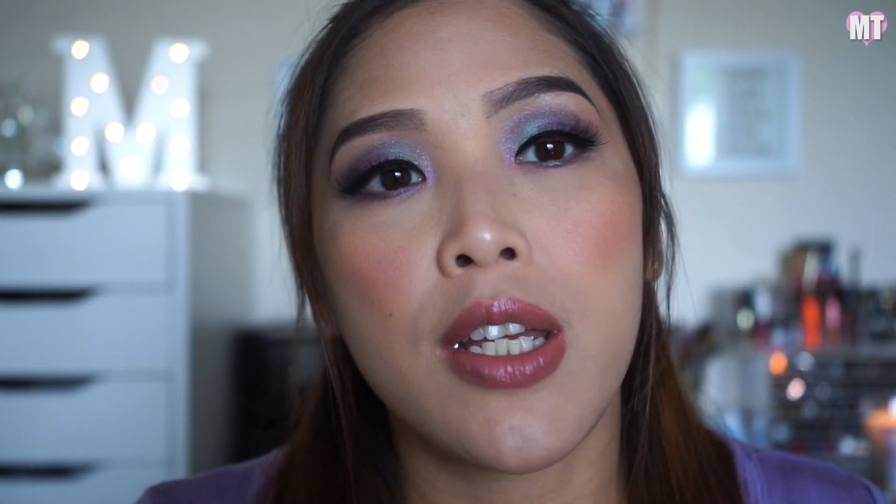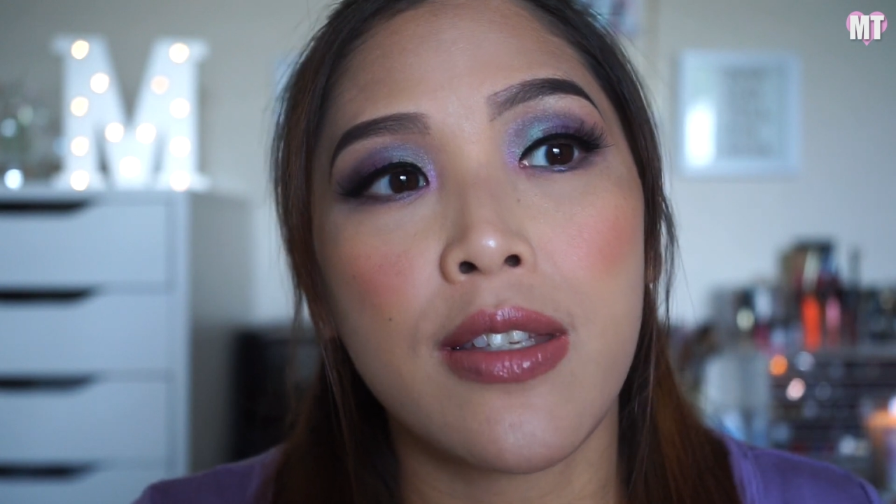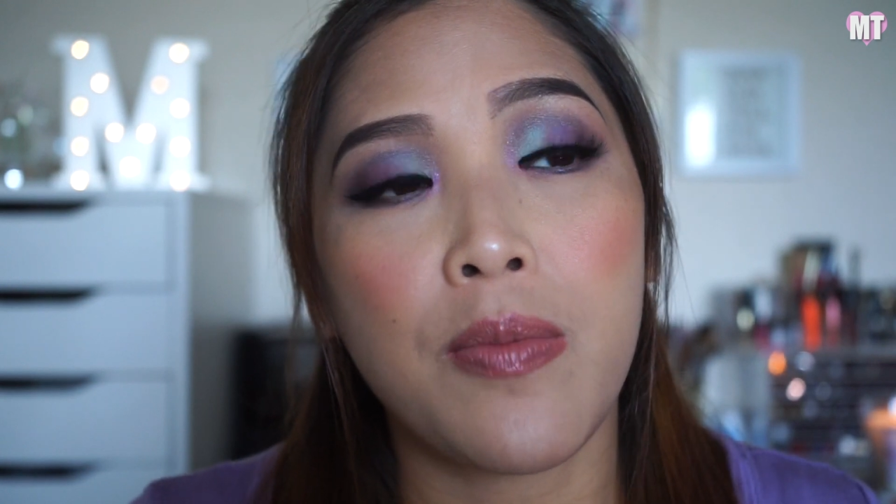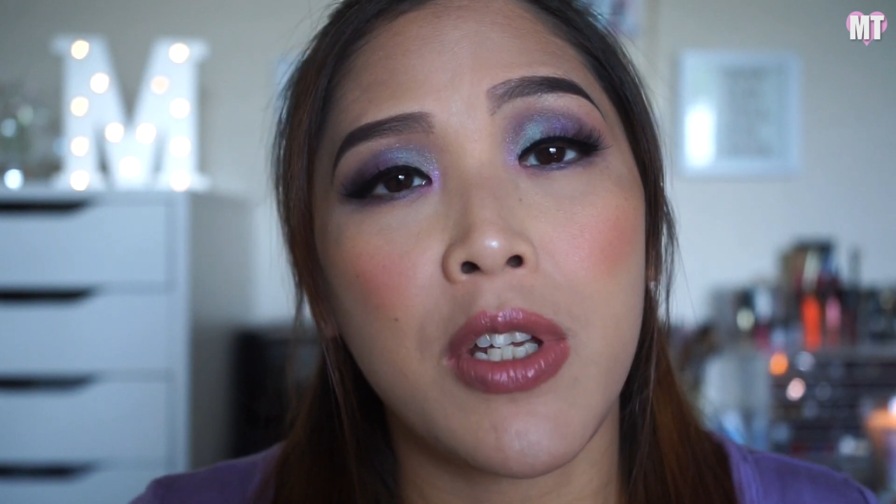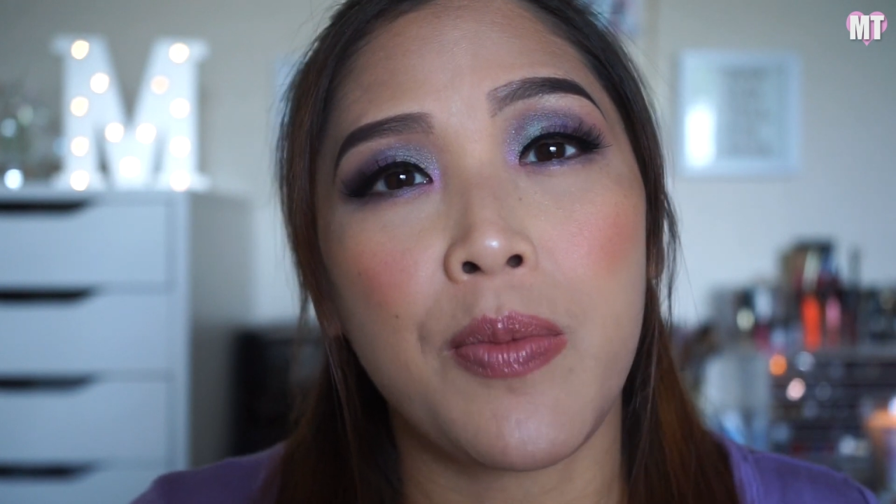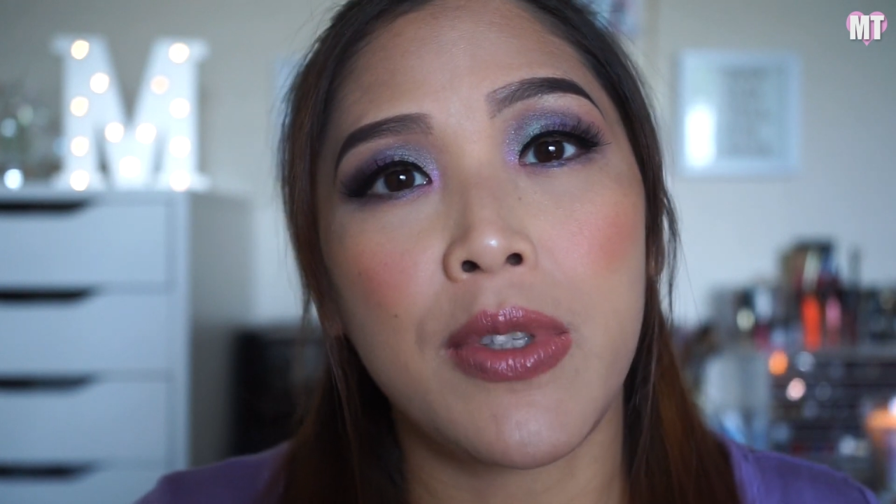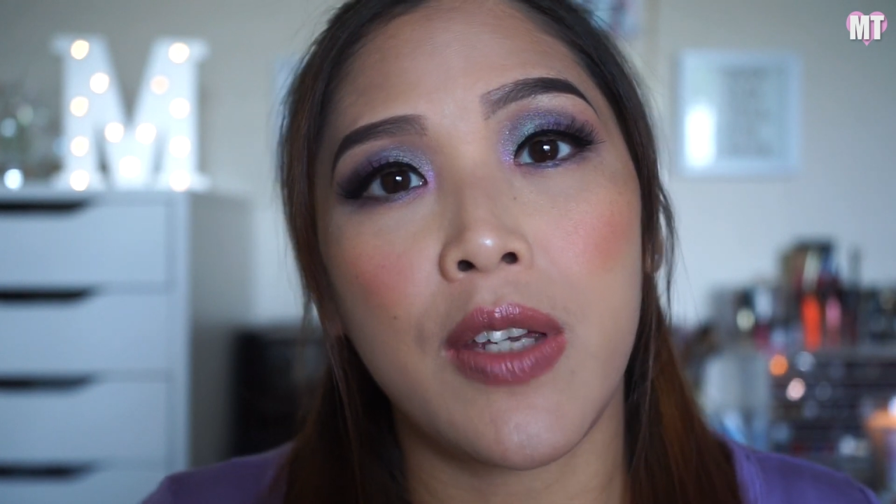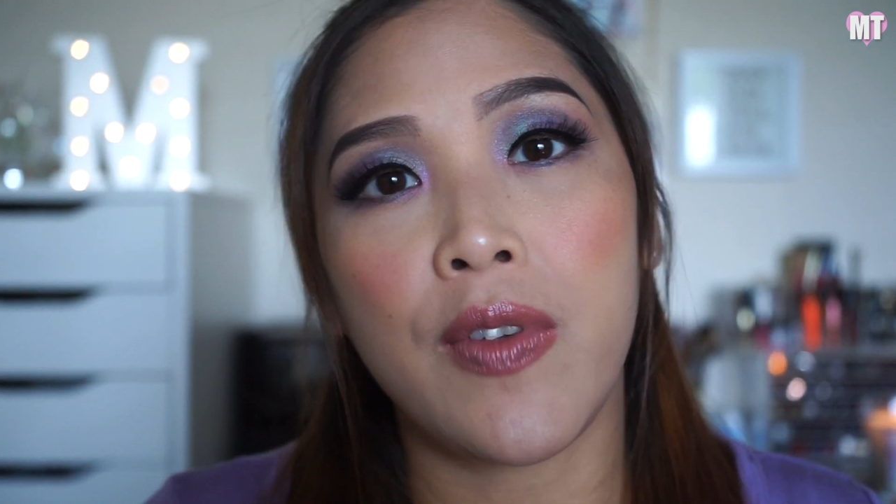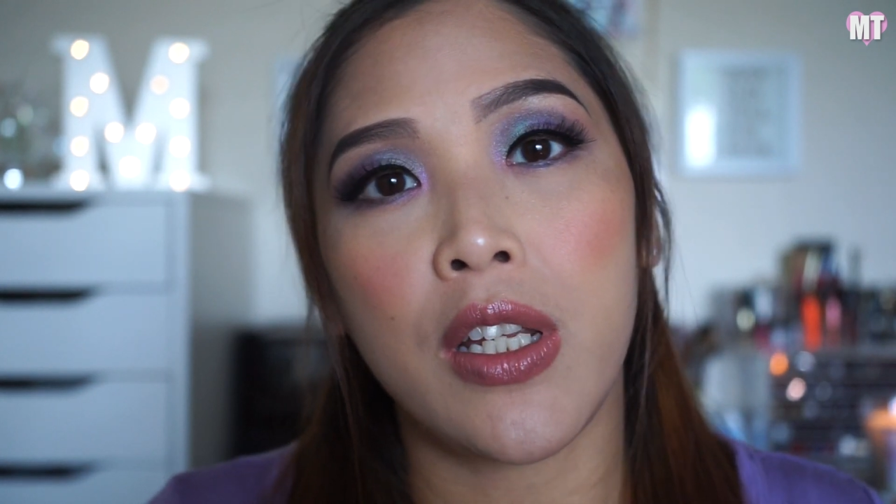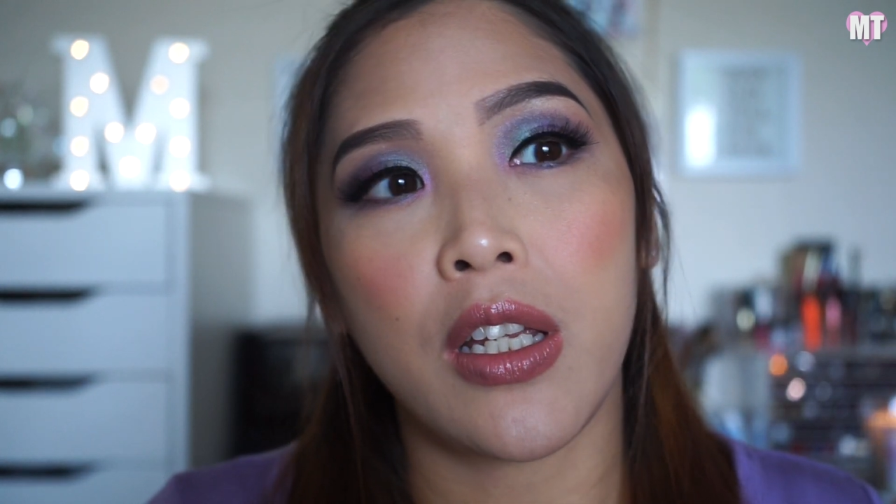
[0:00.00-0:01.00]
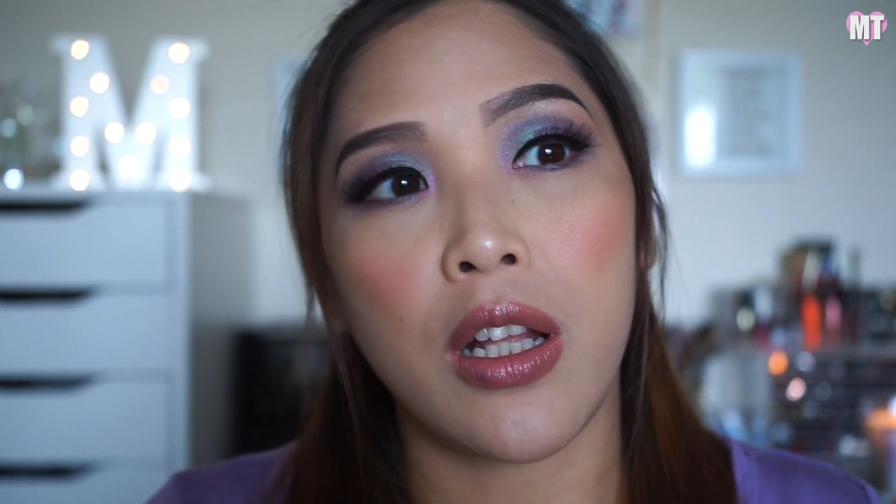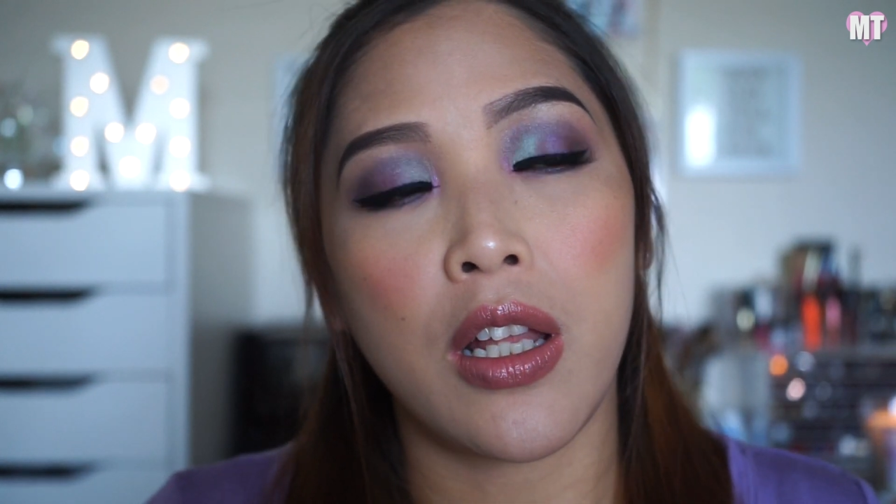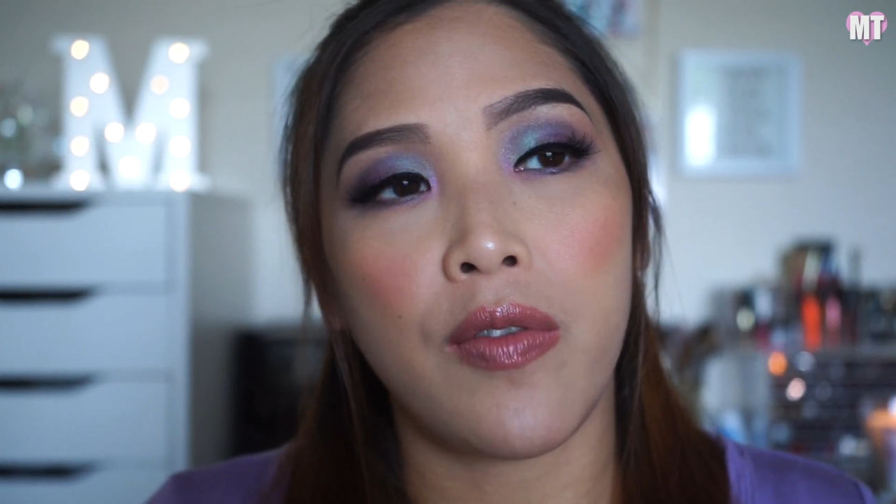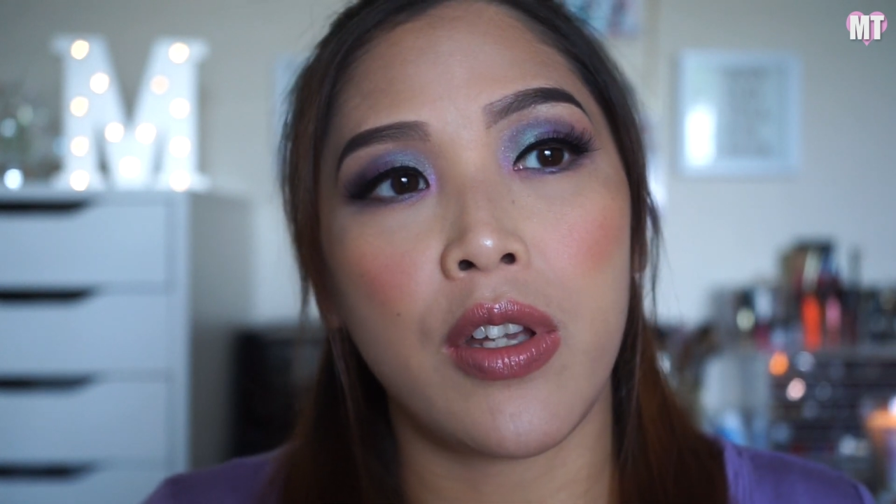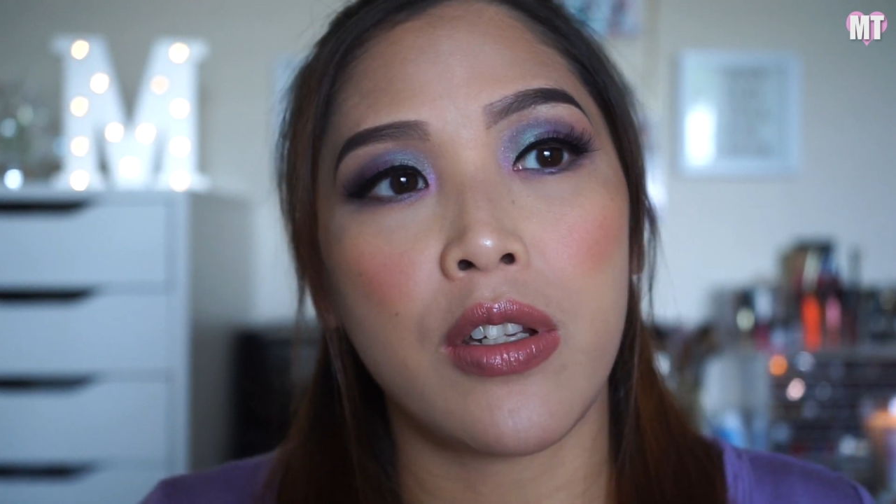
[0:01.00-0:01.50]
sometimes even
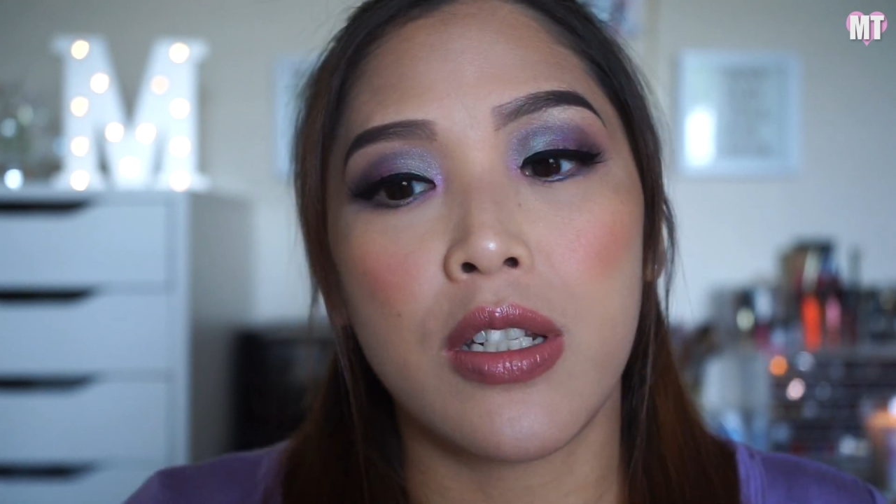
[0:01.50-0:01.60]
11,